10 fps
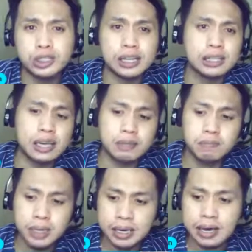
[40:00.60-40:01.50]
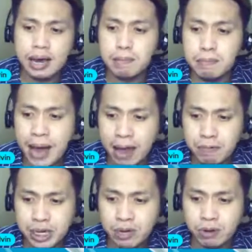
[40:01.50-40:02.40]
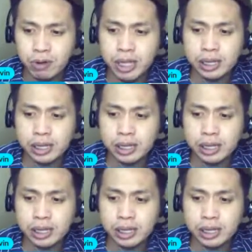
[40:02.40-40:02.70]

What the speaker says: that can be a barrier,